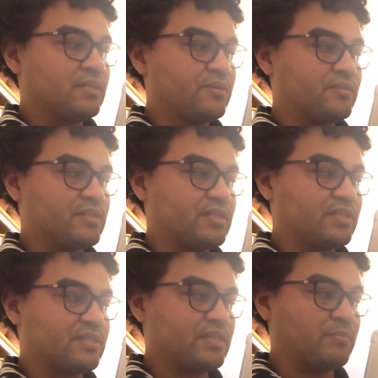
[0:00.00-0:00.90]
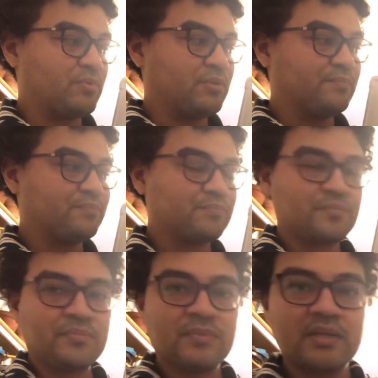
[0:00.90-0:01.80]
there's this symbol,
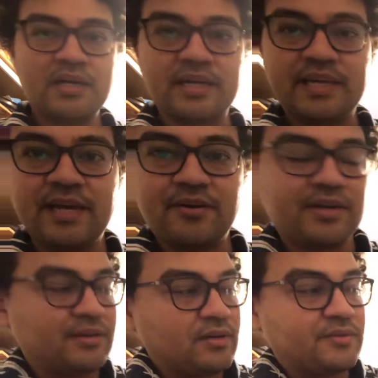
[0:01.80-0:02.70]
a caret on